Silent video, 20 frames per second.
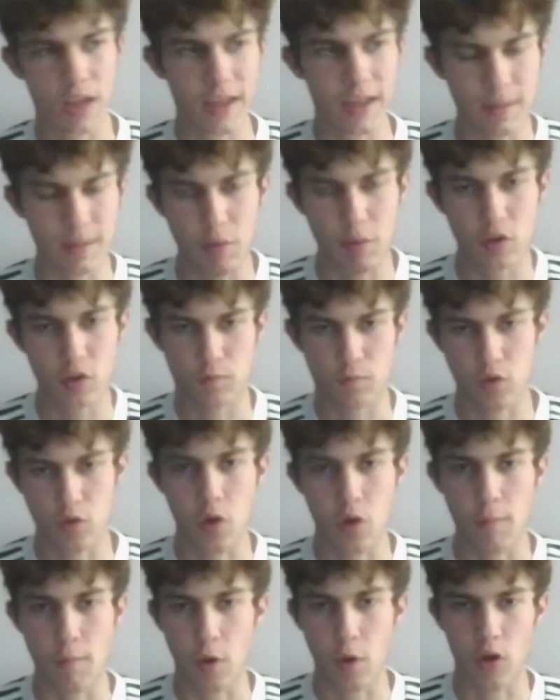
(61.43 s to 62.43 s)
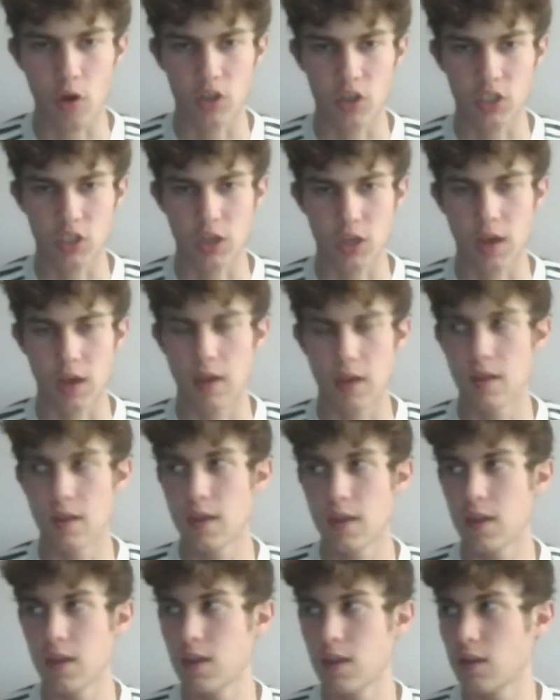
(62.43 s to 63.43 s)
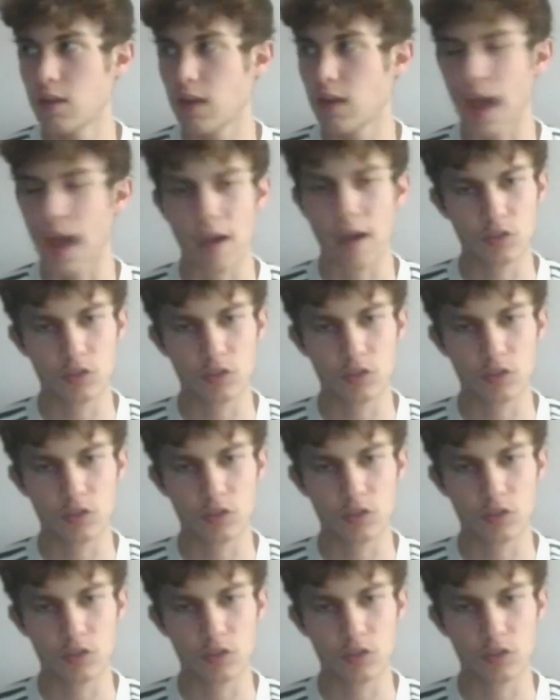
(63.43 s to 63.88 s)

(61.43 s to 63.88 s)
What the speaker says: most pro boxer out